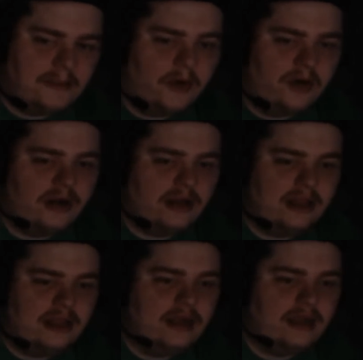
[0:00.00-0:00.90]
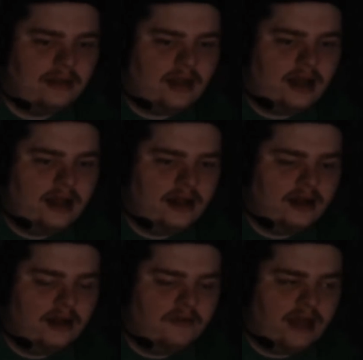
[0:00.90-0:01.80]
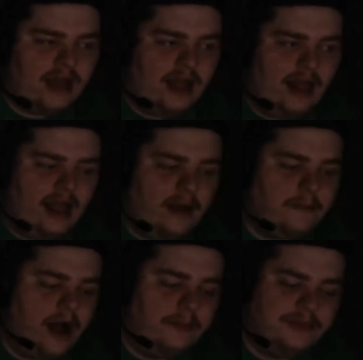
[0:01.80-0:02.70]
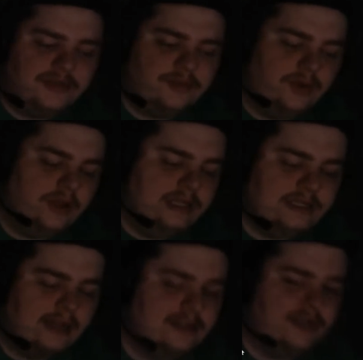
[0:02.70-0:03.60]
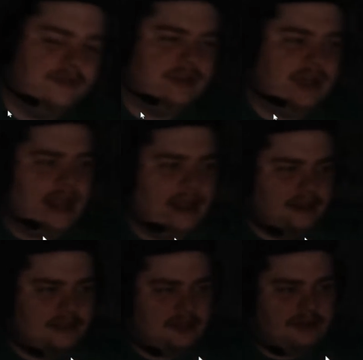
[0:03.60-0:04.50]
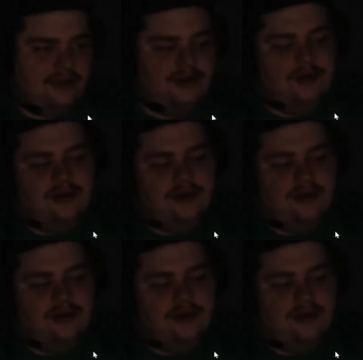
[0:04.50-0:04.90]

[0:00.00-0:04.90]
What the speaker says: I think I'm already eating a lot of that. I'm just really sensitive to the eggs.